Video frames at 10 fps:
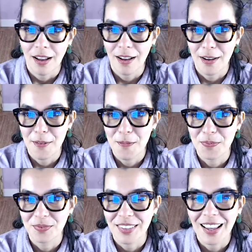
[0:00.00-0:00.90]
Um,
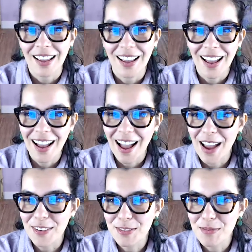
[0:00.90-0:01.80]

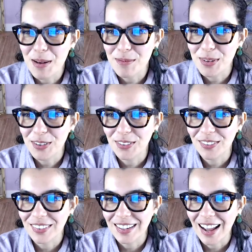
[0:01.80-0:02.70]
I remember
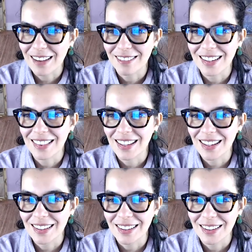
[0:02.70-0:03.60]
when I read
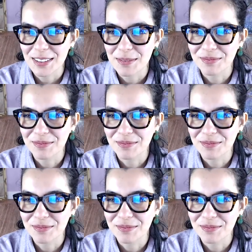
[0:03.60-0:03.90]
that. Um,